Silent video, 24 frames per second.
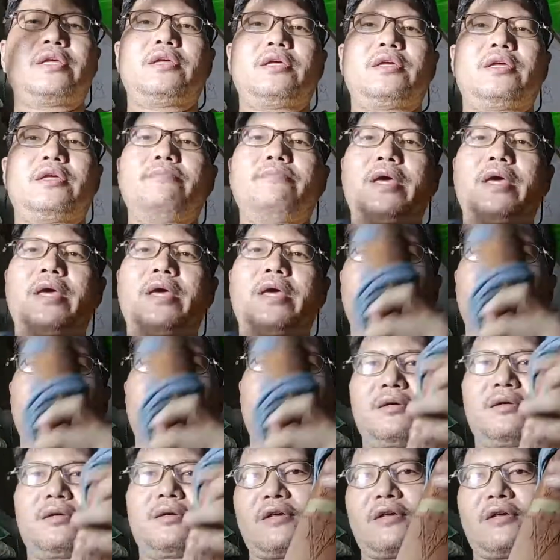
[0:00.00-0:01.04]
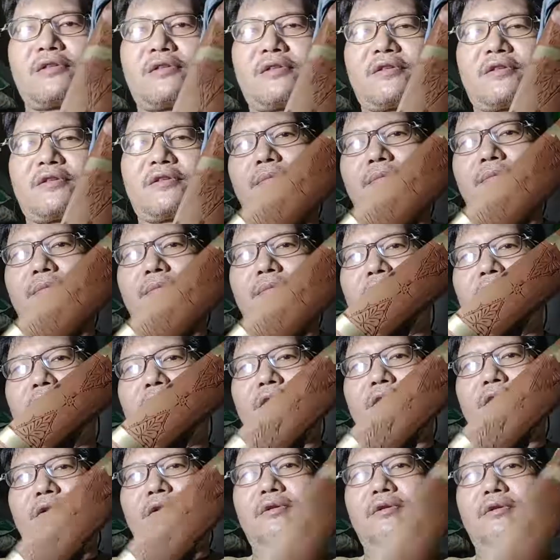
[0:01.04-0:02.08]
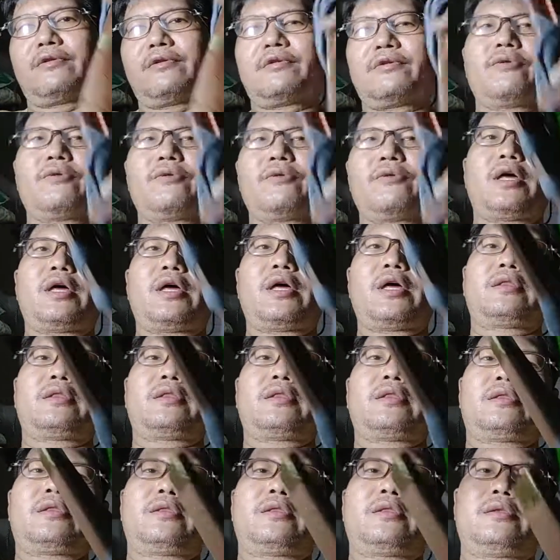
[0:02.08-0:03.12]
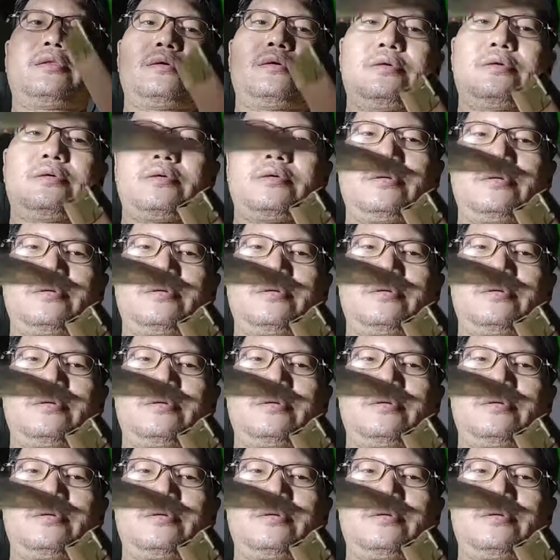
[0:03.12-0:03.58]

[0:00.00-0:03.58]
make a scabbard, so that the